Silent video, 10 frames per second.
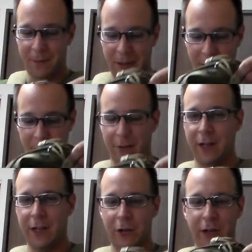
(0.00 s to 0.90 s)
Lit
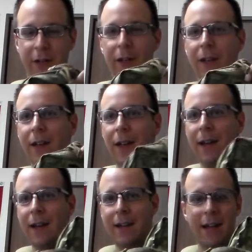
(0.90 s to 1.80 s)
100.
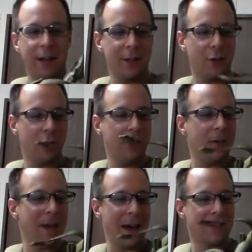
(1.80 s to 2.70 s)
And yeah, so cool
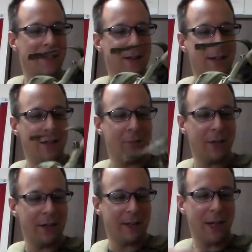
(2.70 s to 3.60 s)
little packs. I'm actually
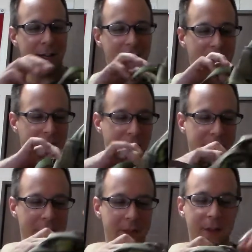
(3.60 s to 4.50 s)
pretty excited to field
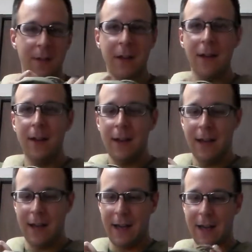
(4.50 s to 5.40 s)
these.
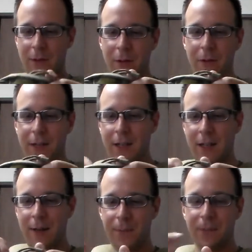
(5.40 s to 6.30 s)
And we will
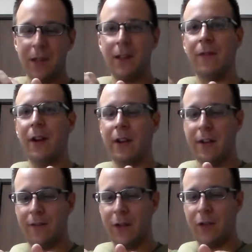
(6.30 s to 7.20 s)
see in the very
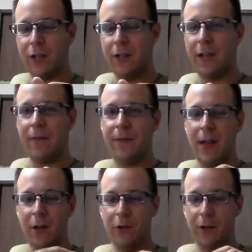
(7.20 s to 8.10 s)
near future if
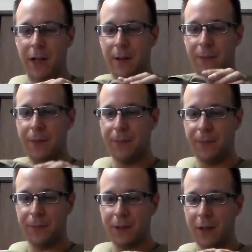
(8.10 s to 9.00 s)
they hold up.
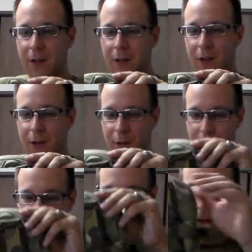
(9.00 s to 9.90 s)

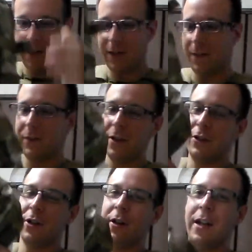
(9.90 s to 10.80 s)
Or actually, I'm pretty sure.